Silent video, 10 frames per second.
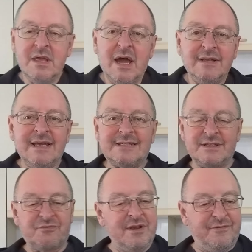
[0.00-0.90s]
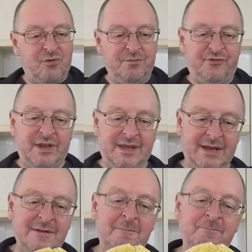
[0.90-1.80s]
And yes, it's reformed
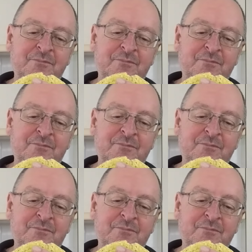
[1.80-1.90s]
chicken.